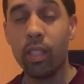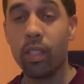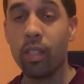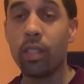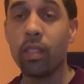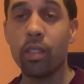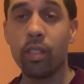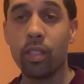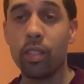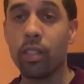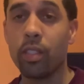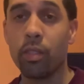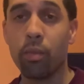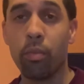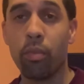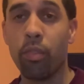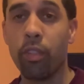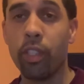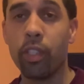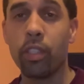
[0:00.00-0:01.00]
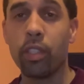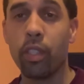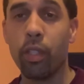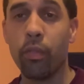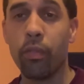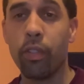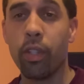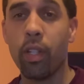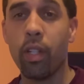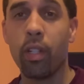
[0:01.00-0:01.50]
this is some French
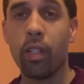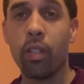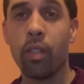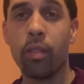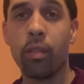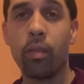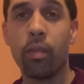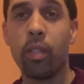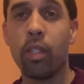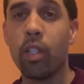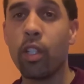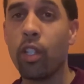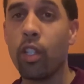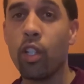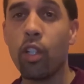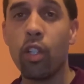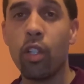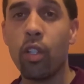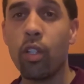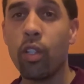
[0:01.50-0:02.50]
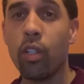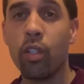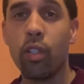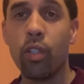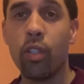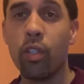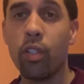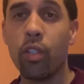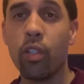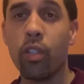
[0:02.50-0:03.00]
stuff, y'all.
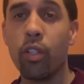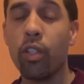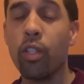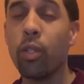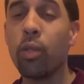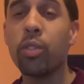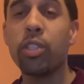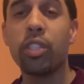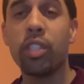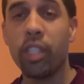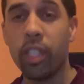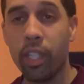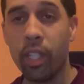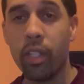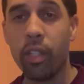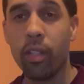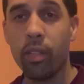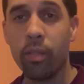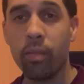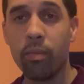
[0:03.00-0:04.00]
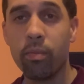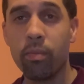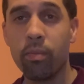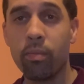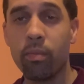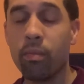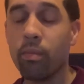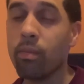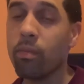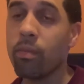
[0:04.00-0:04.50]
Dossier,
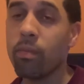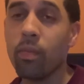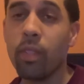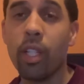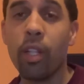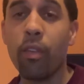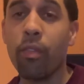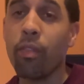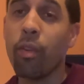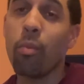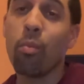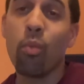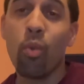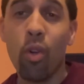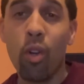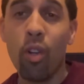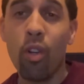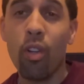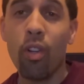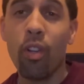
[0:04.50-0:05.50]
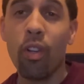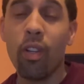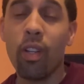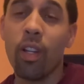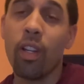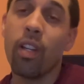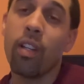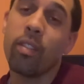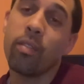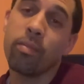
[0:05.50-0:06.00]
if I'm wrong,
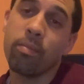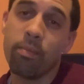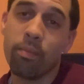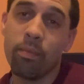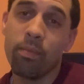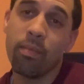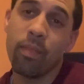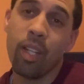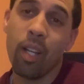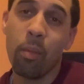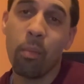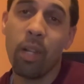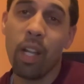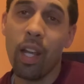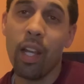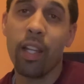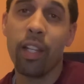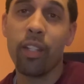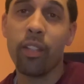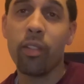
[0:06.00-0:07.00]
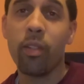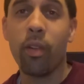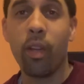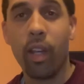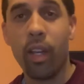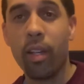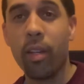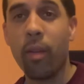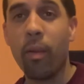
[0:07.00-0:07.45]
I'm lying, okay?